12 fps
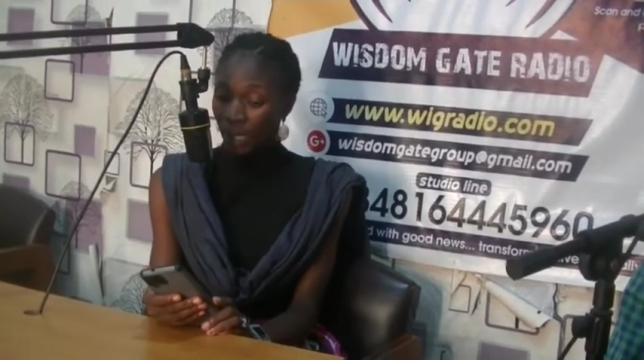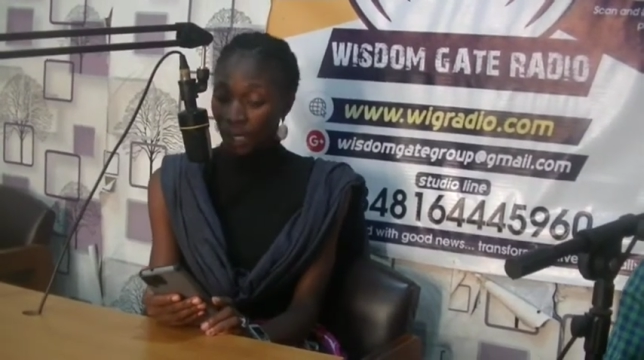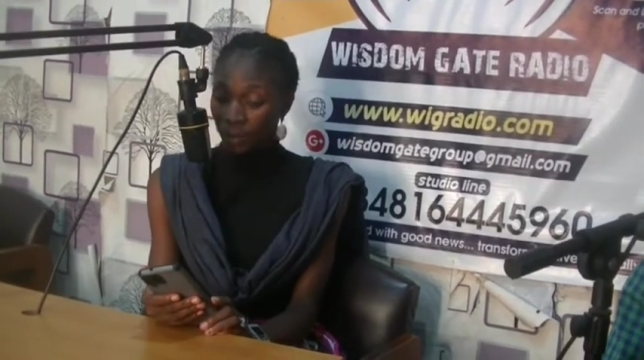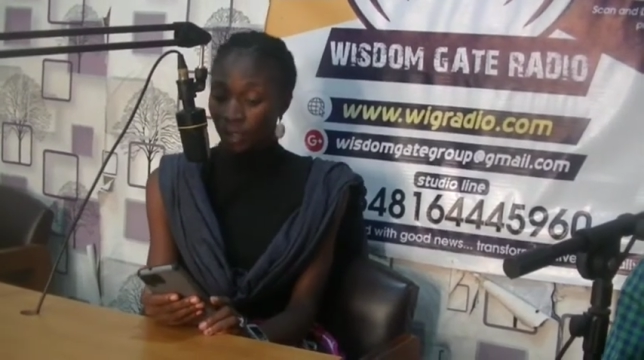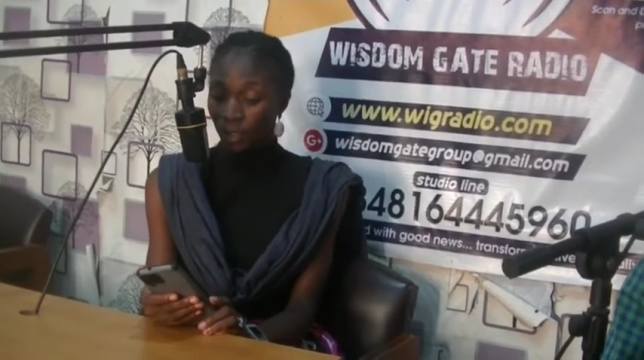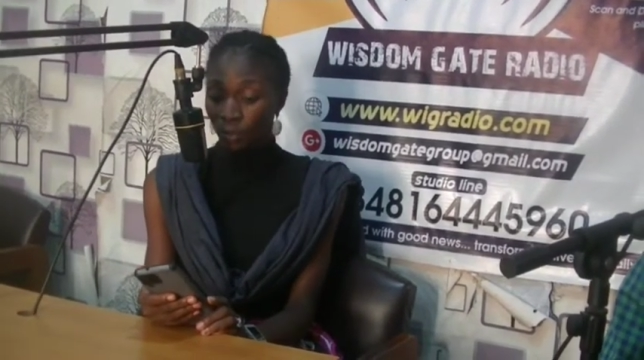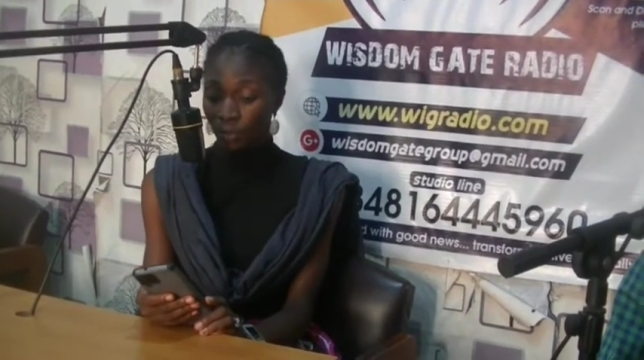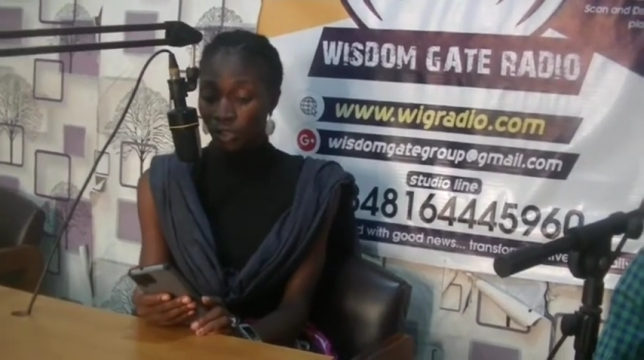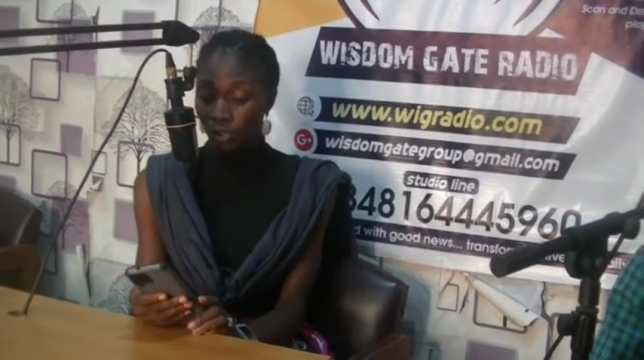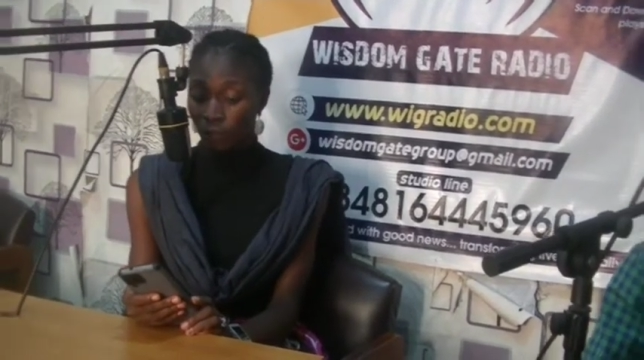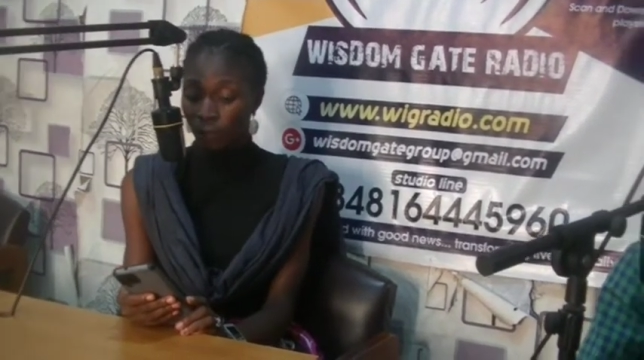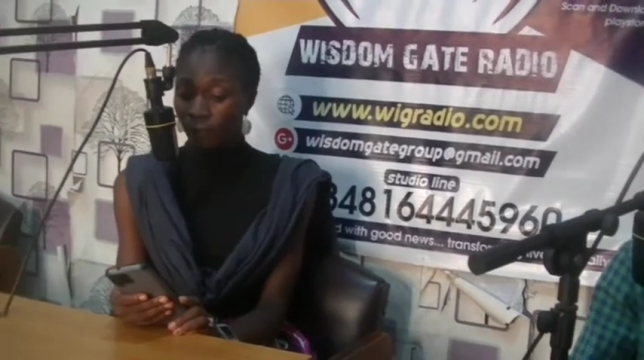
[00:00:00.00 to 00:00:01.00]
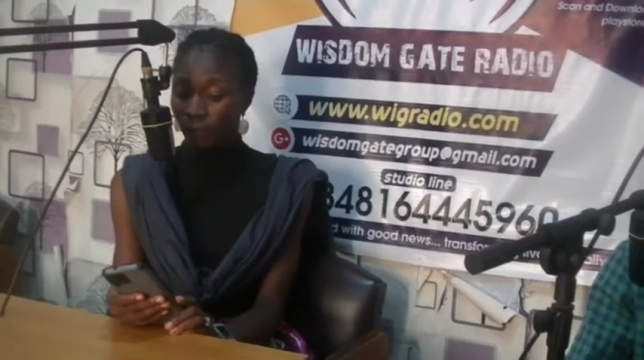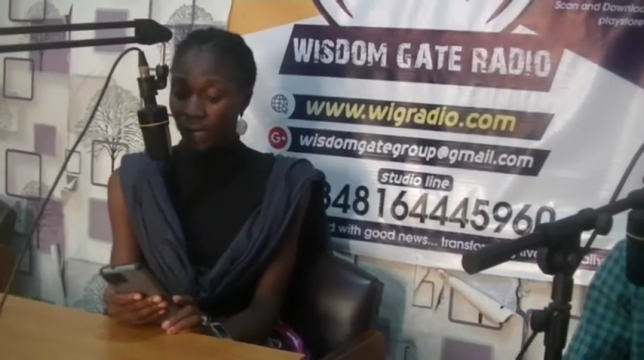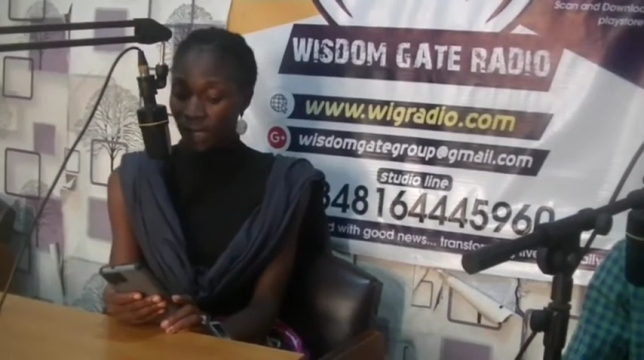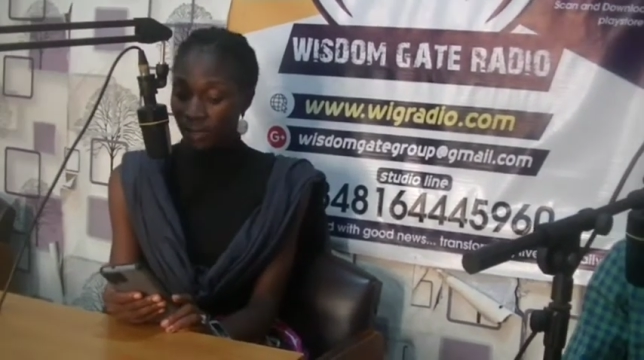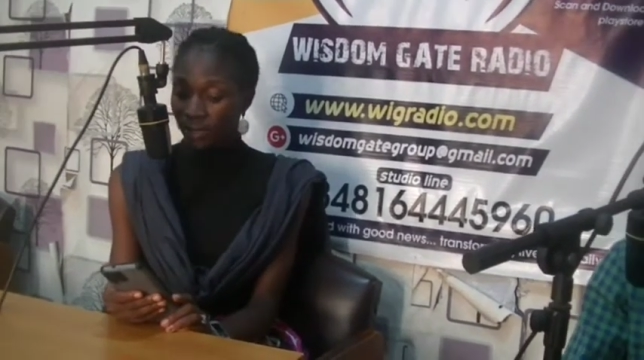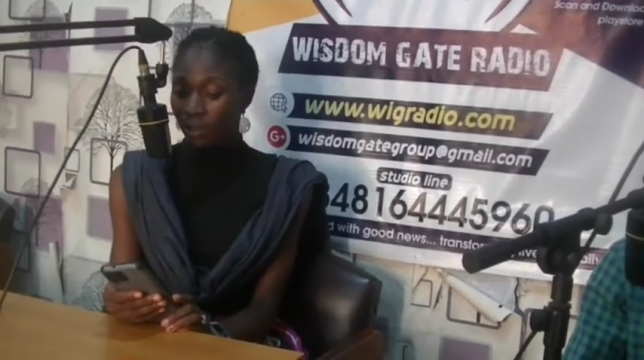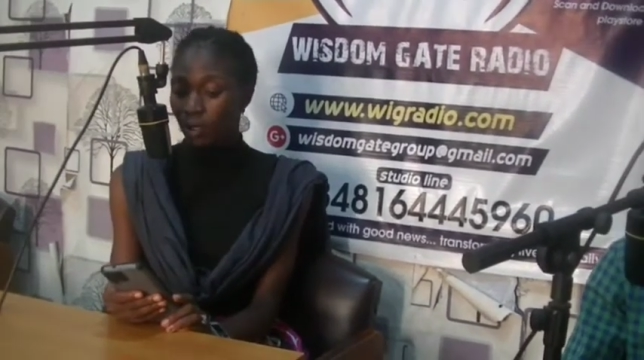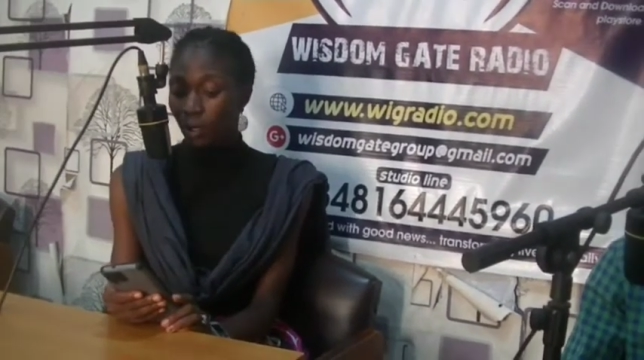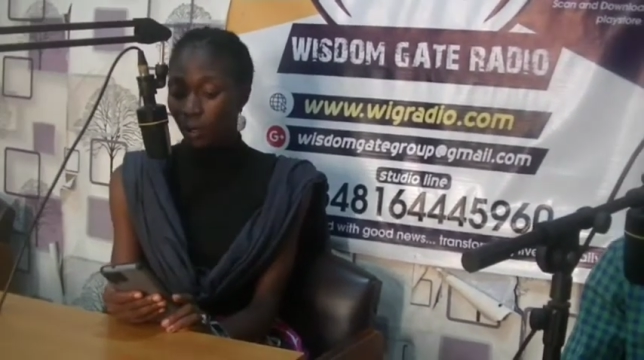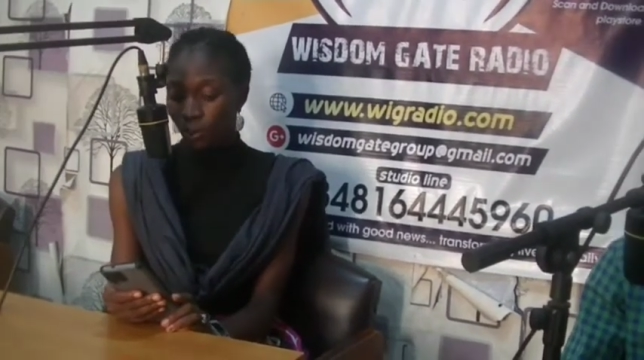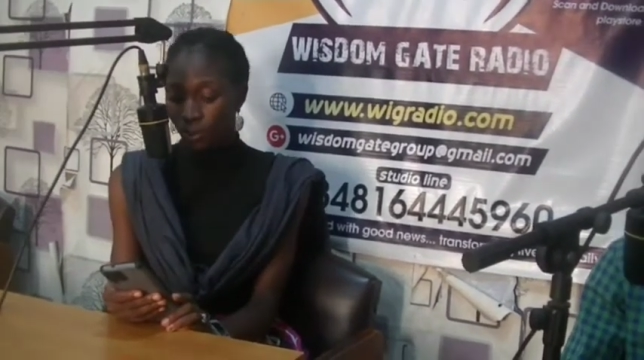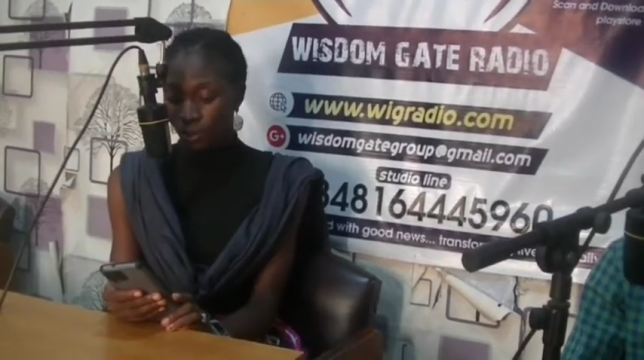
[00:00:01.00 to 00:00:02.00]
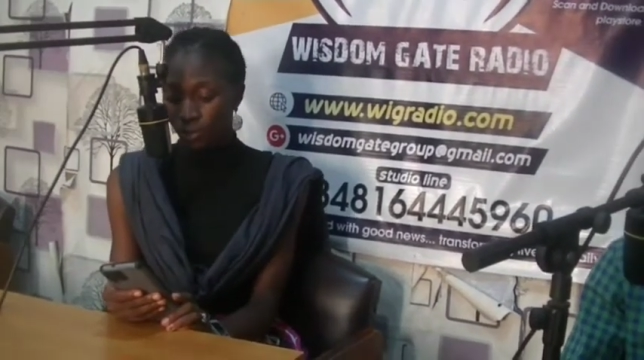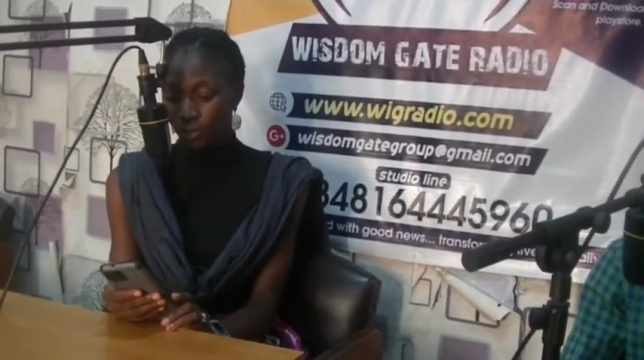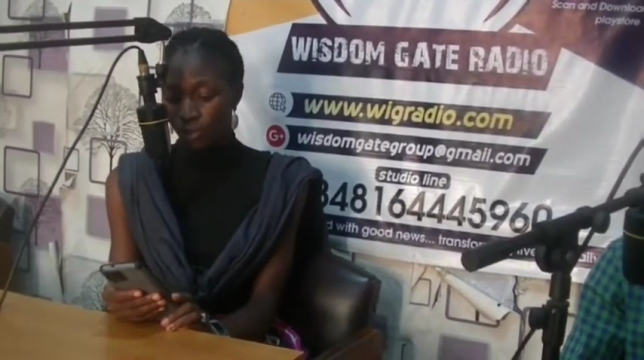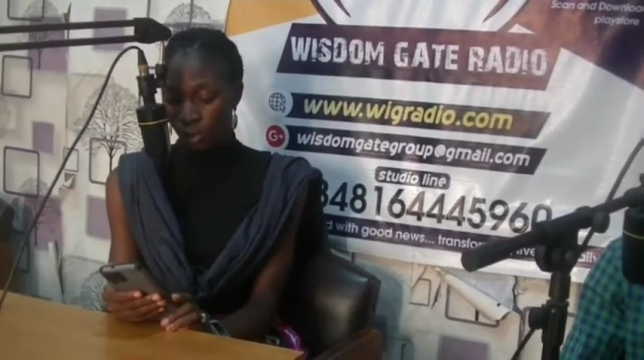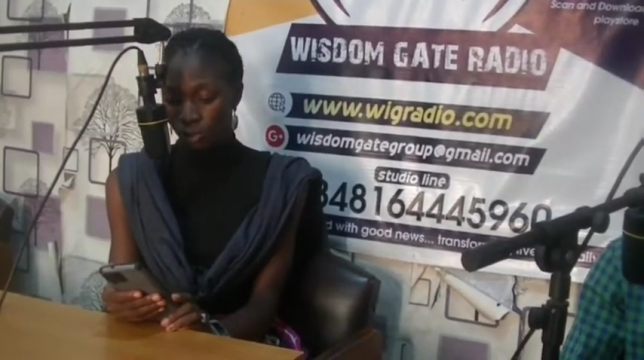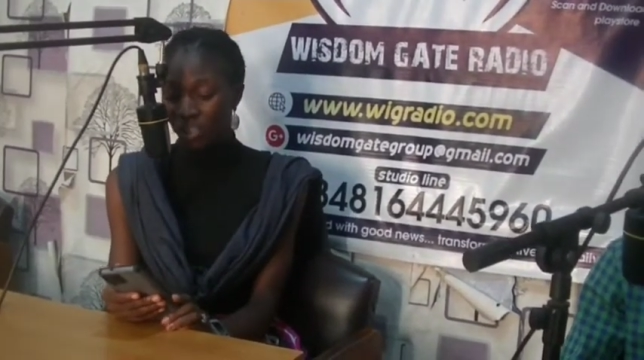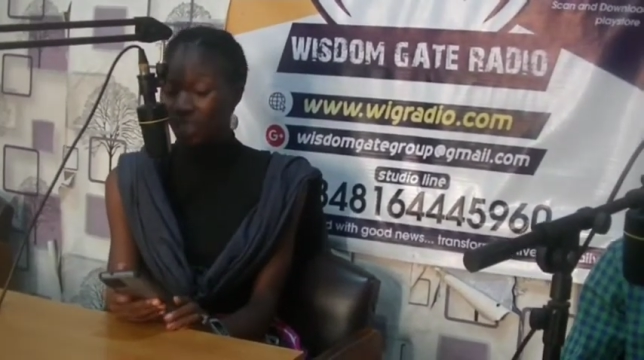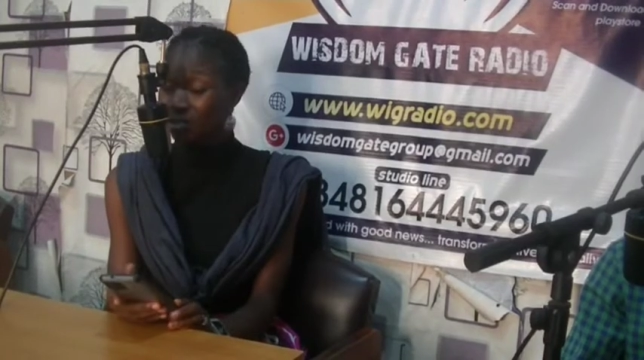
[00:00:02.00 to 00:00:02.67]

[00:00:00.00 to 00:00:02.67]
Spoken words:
inauguration of Faith Global Church.